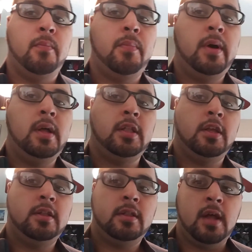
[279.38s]
But
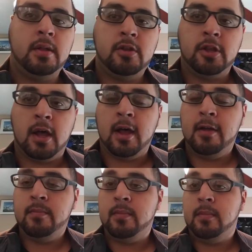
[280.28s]
time to
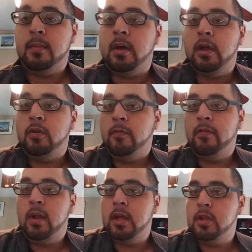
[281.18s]
time, I don't
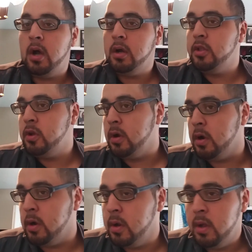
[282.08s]
feel like talking to
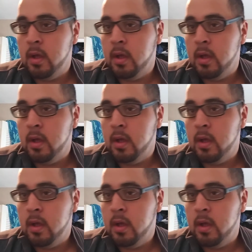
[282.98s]
her